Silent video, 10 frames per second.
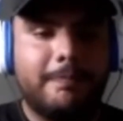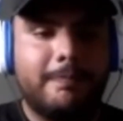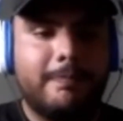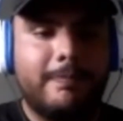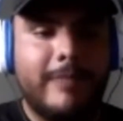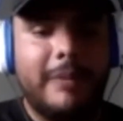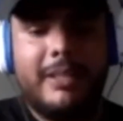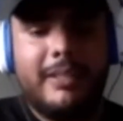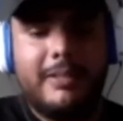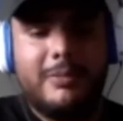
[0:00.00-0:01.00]
Yeah,
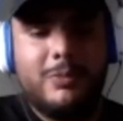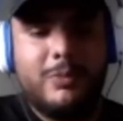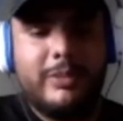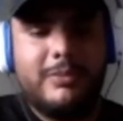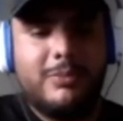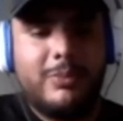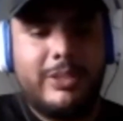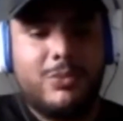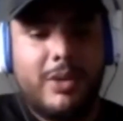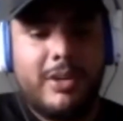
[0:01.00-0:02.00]
man, we
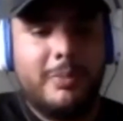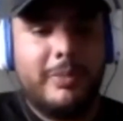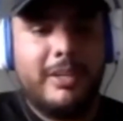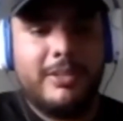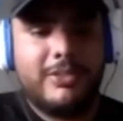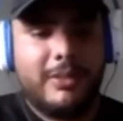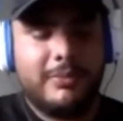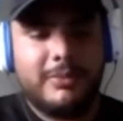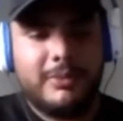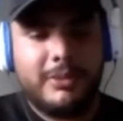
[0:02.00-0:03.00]
just wanted to be
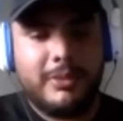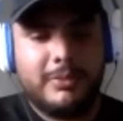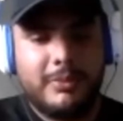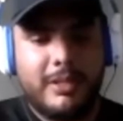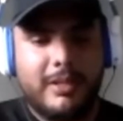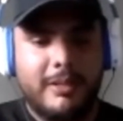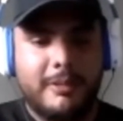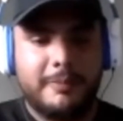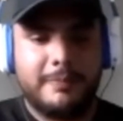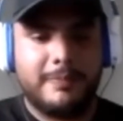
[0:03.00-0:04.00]
ourselves, you
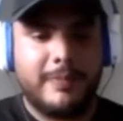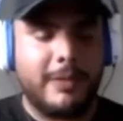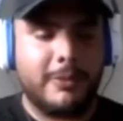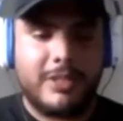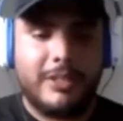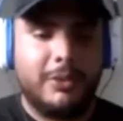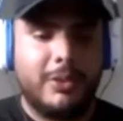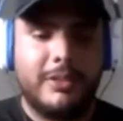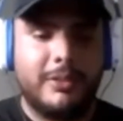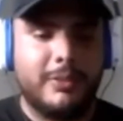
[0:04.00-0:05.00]
know. Like I was telling you
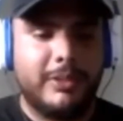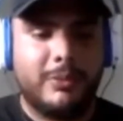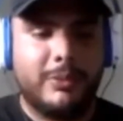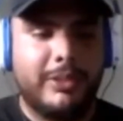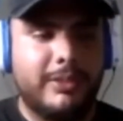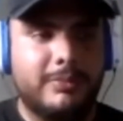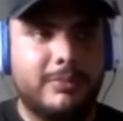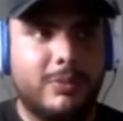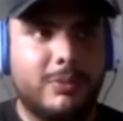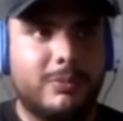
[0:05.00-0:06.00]
earlier,
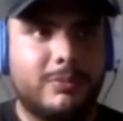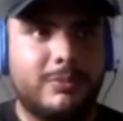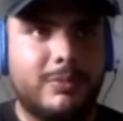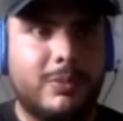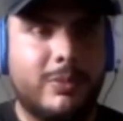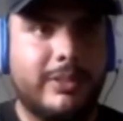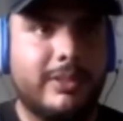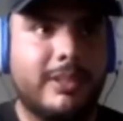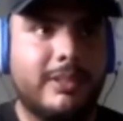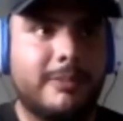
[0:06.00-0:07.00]
we're
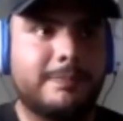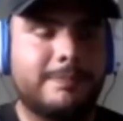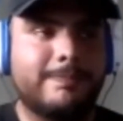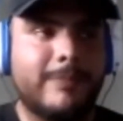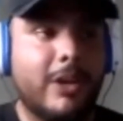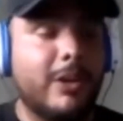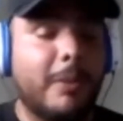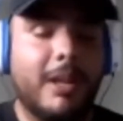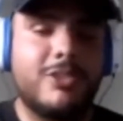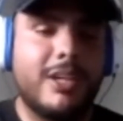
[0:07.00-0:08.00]

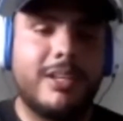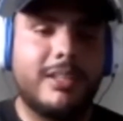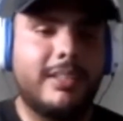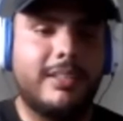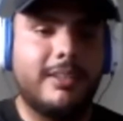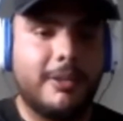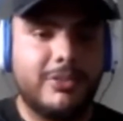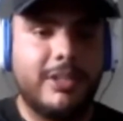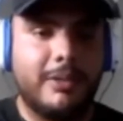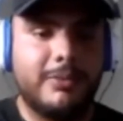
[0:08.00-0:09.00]
unapologetically
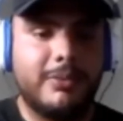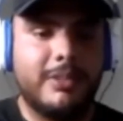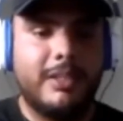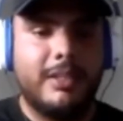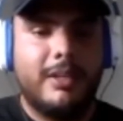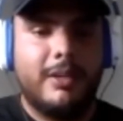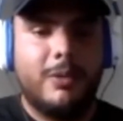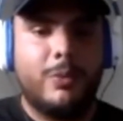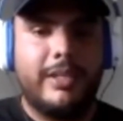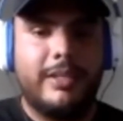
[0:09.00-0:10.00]
ourselves.
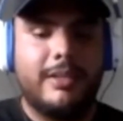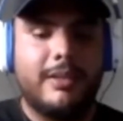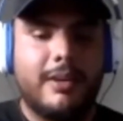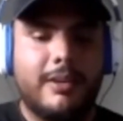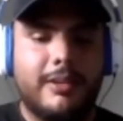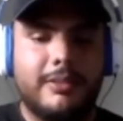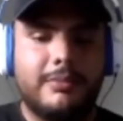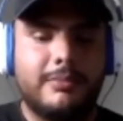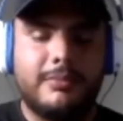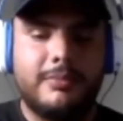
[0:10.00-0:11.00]
We are
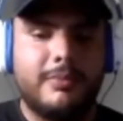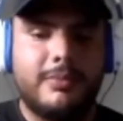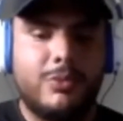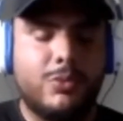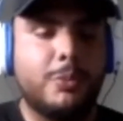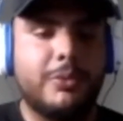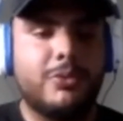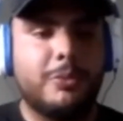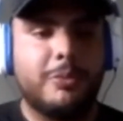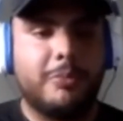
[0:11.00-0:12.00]
super,
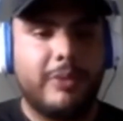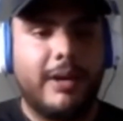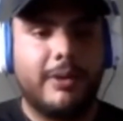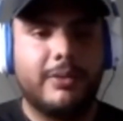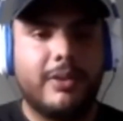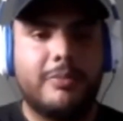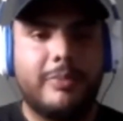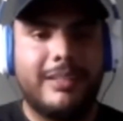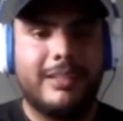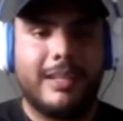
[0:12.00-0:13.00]
super proud of
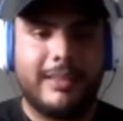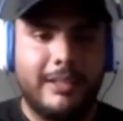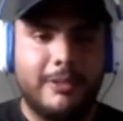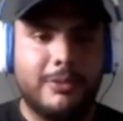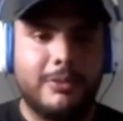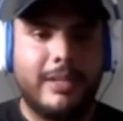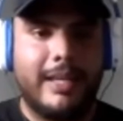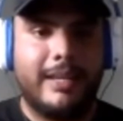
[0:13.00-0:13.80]
being Latino, and